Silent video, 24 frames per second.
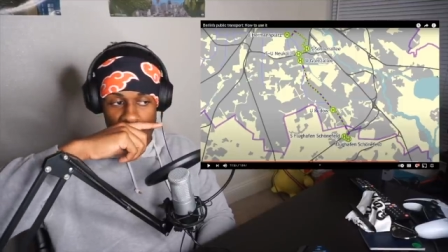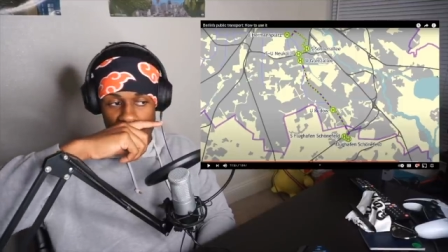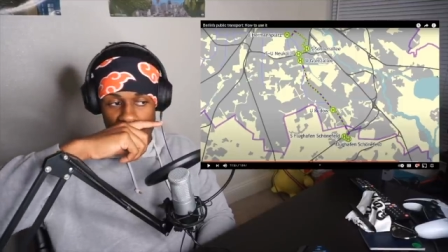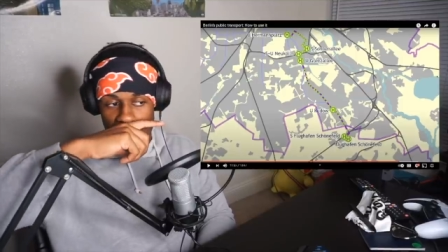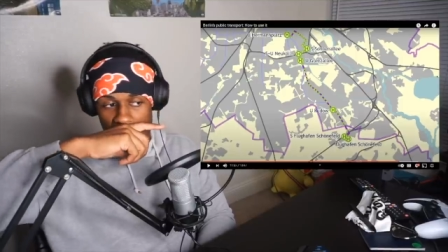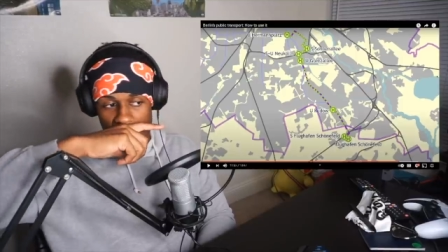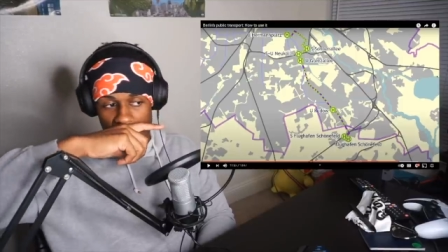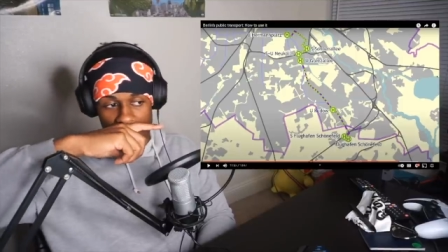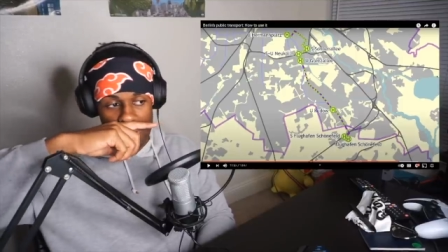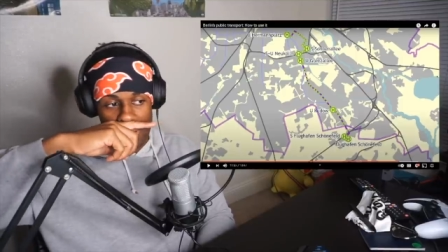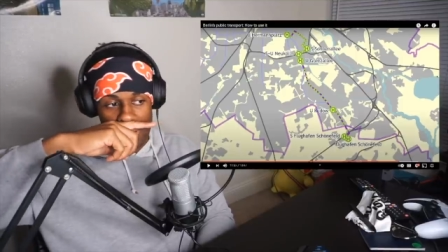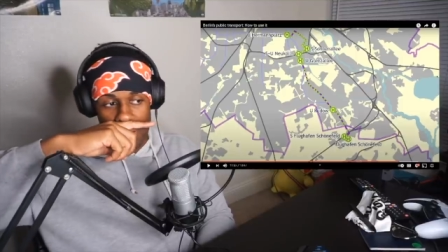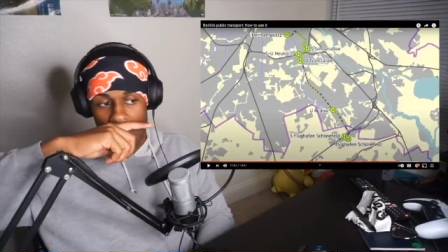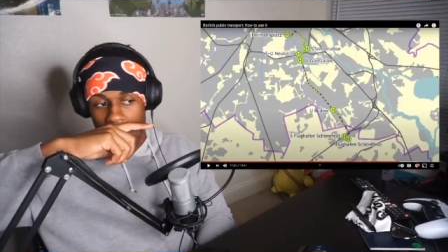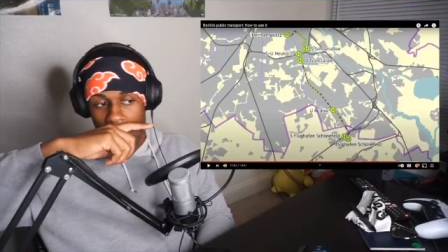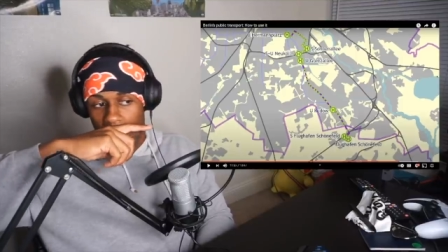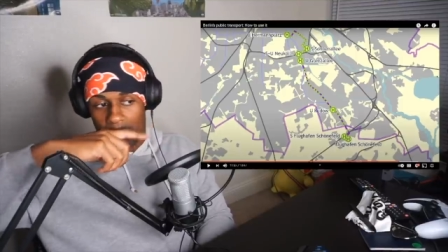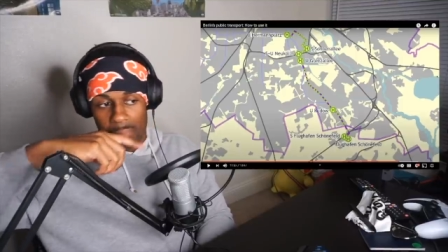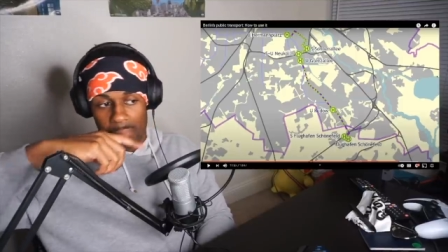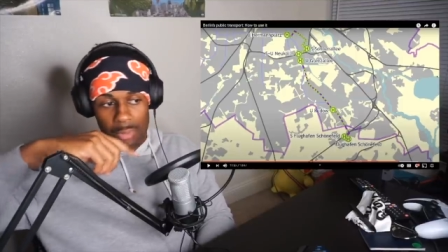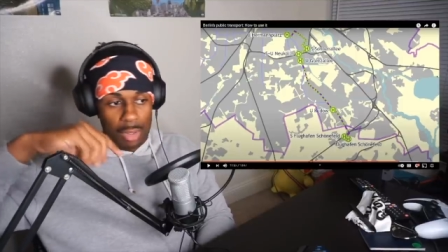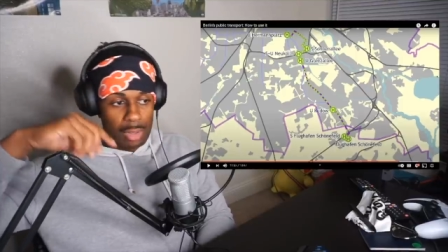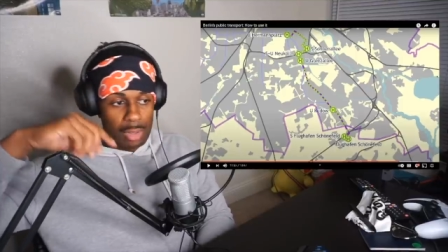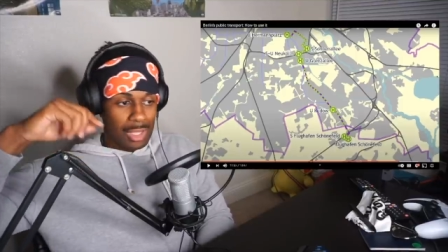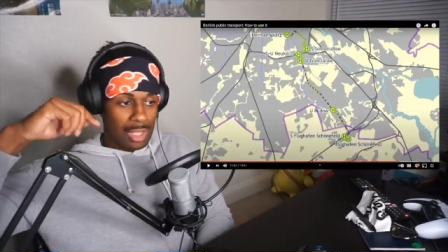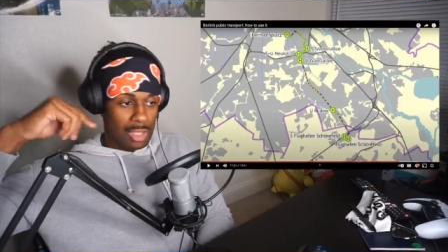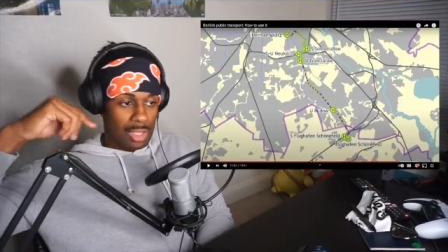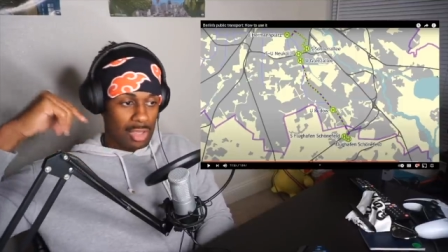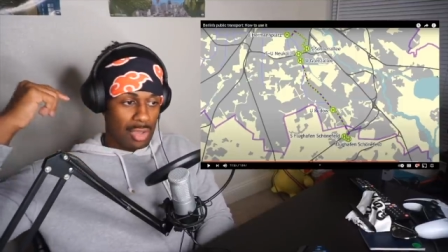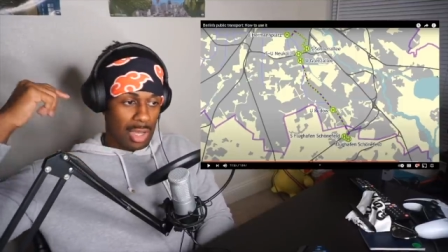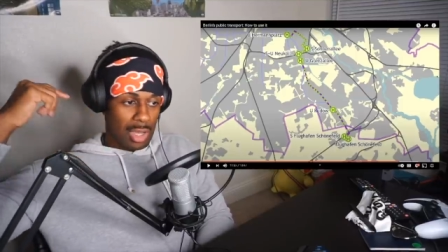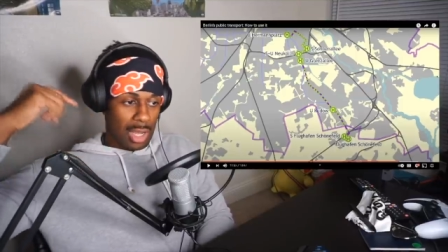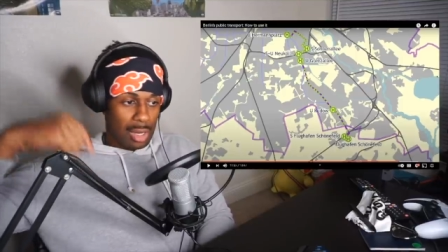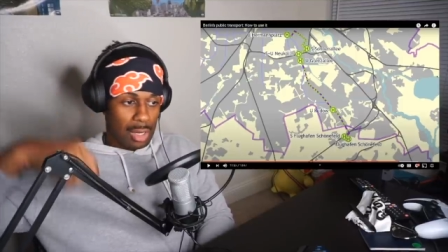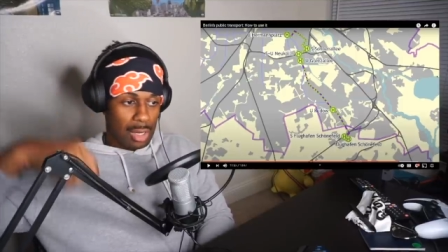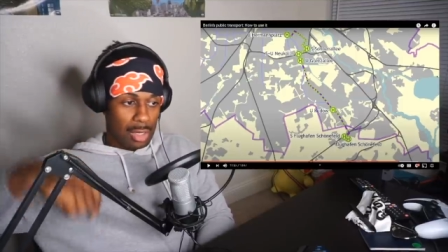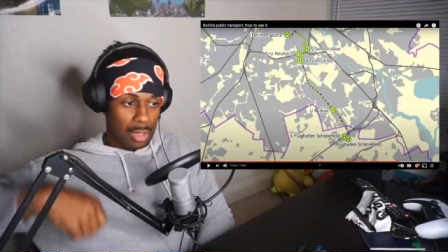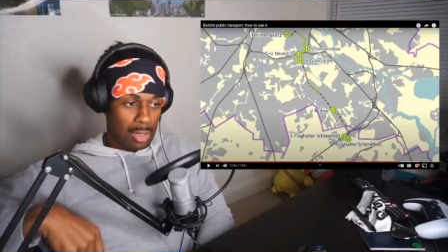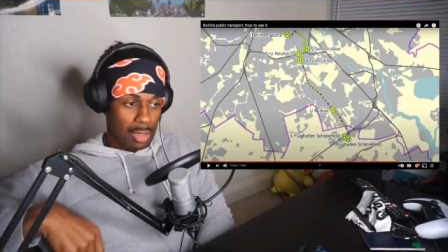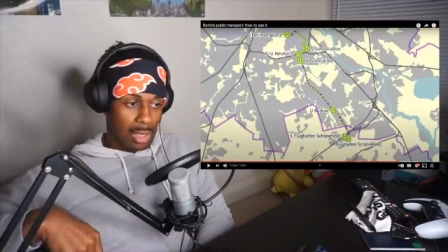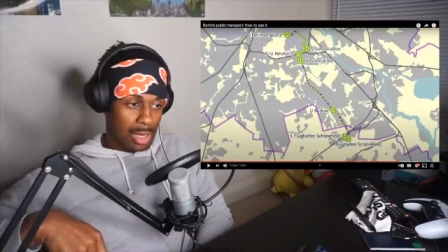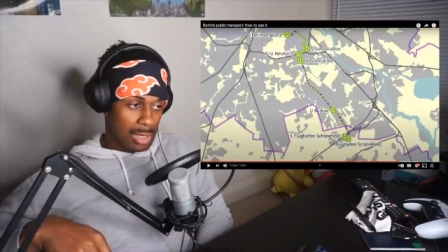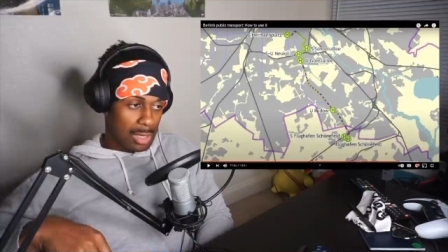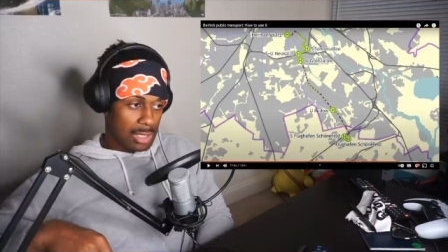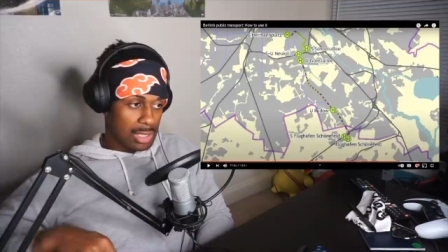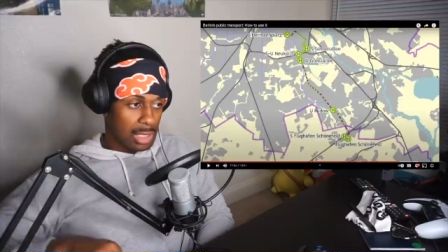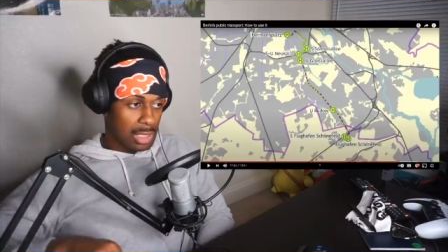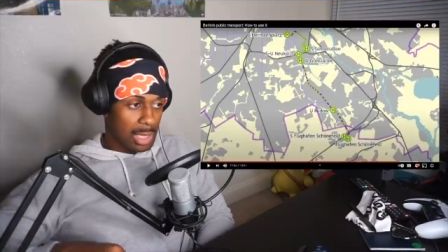If you're in Berlin, you
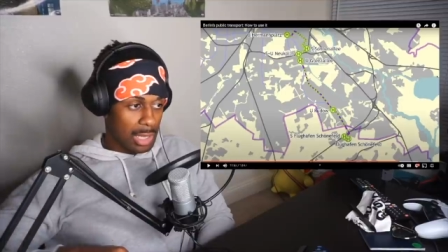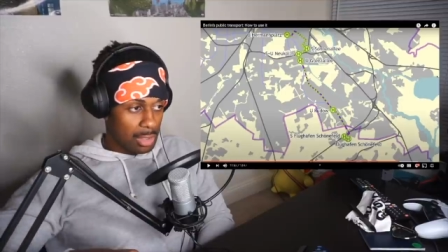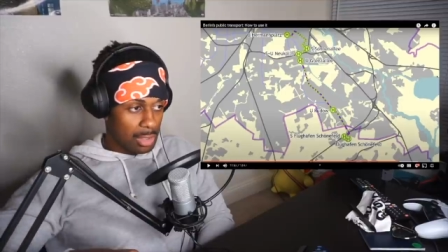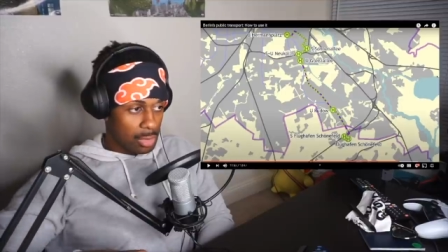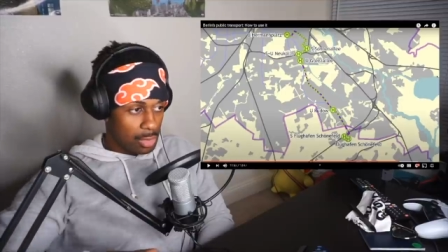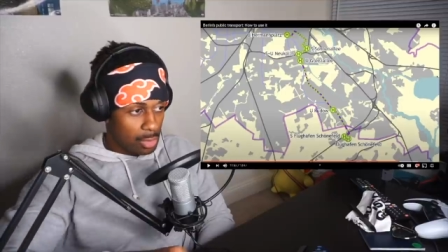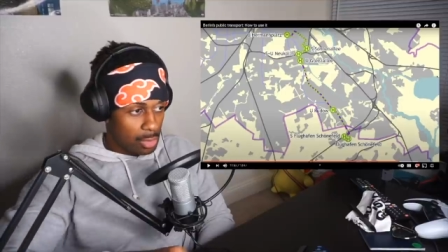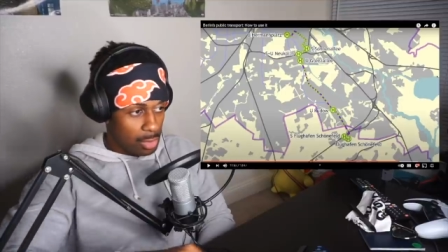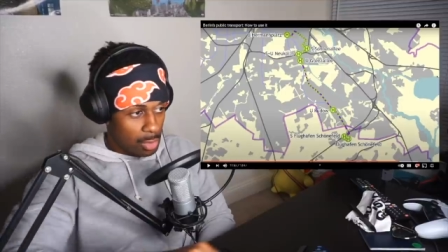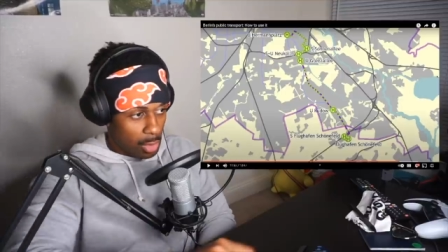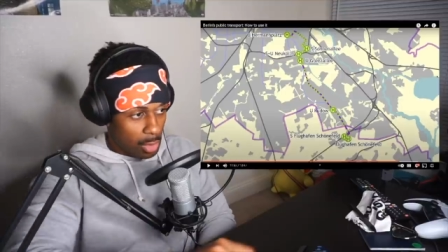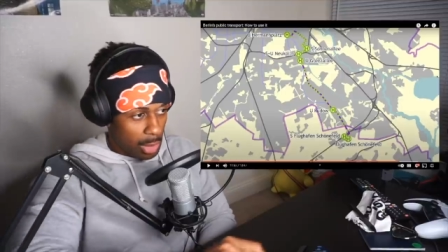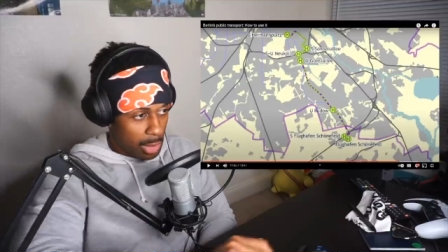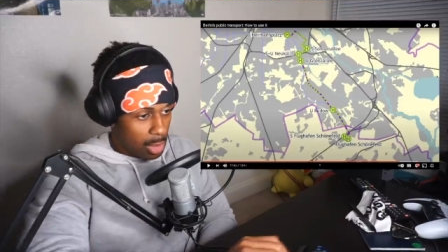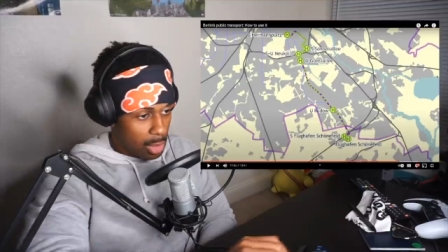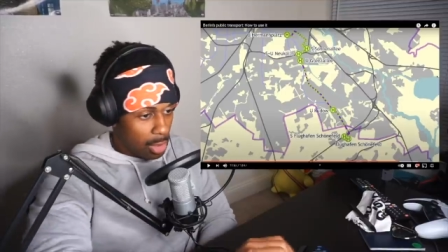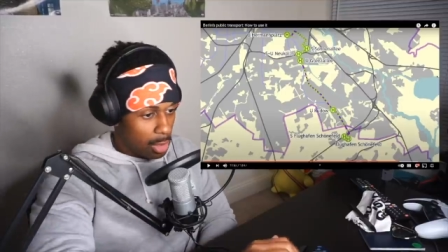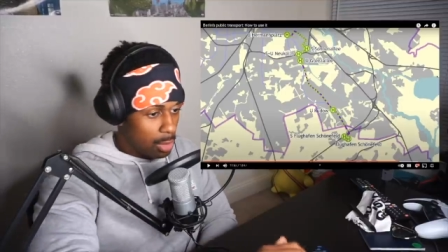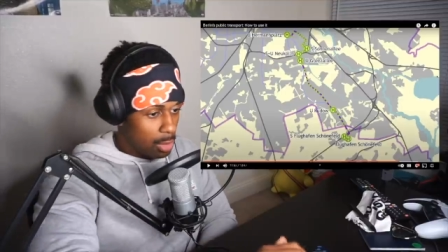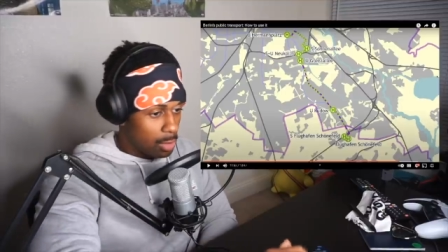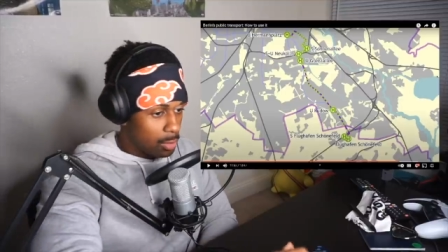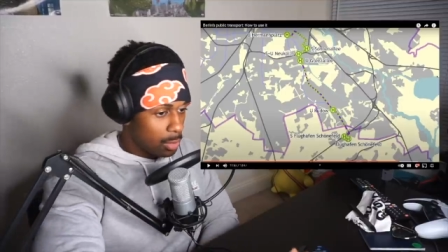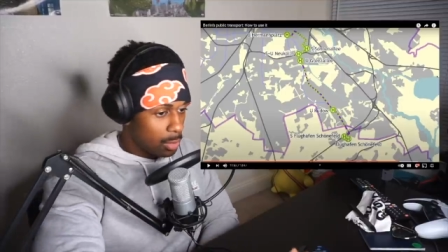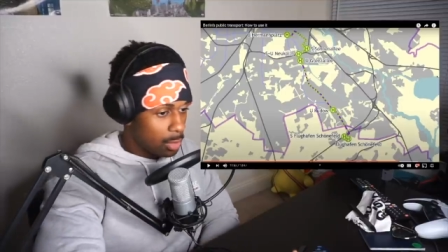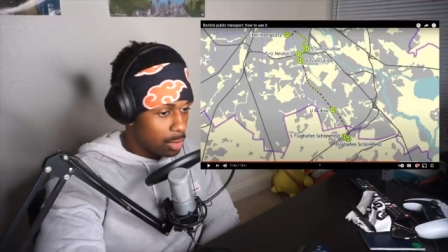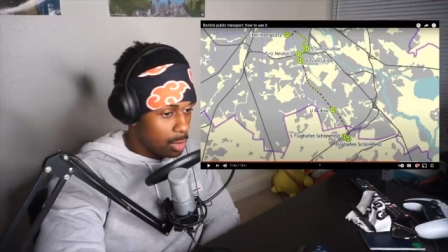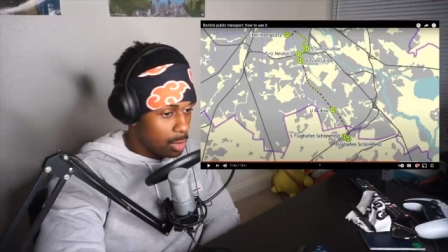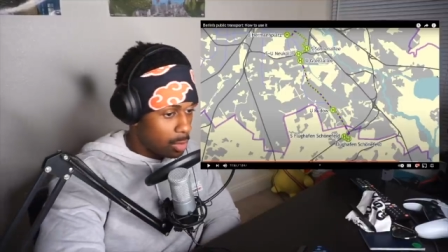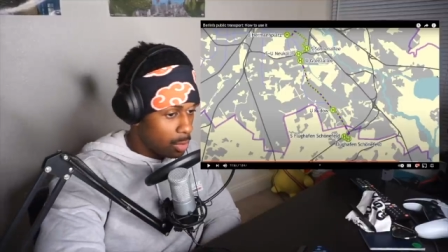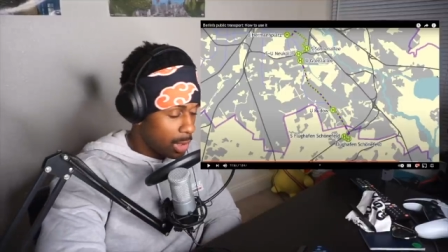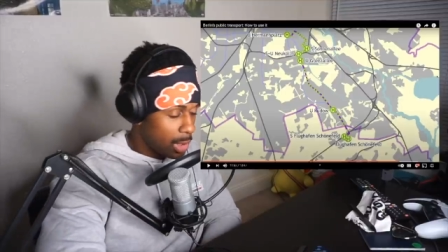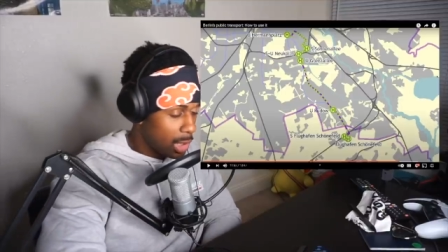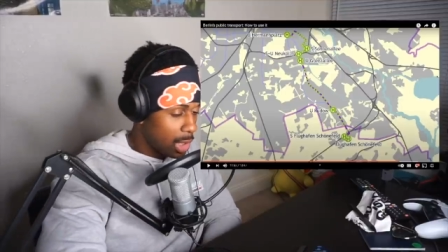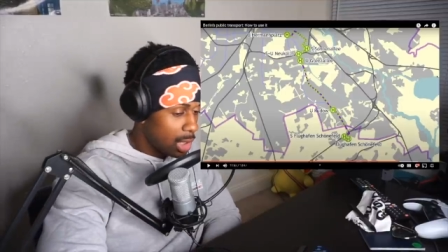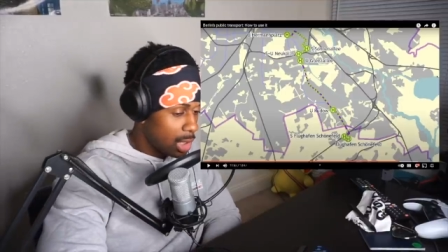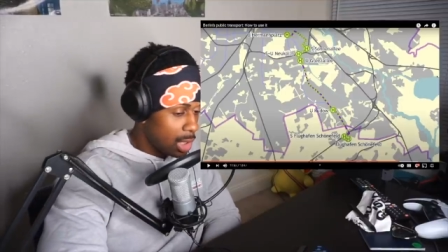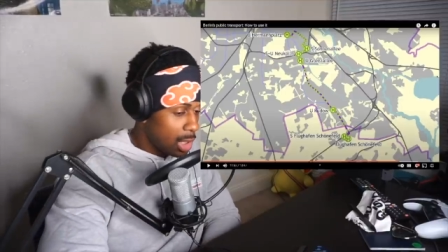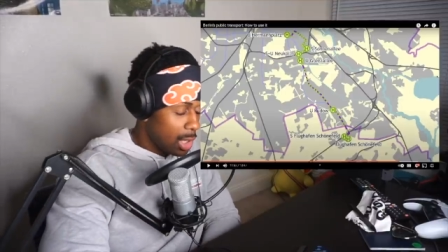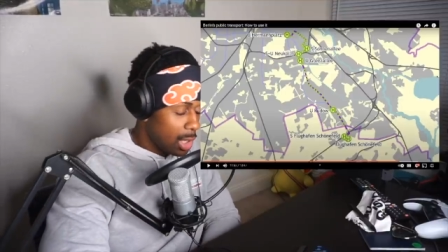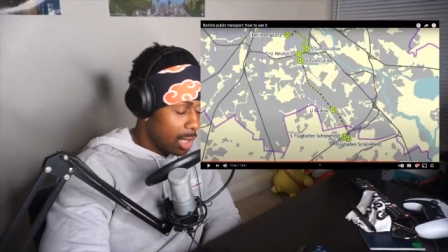gotta slide through Neukölln real quick.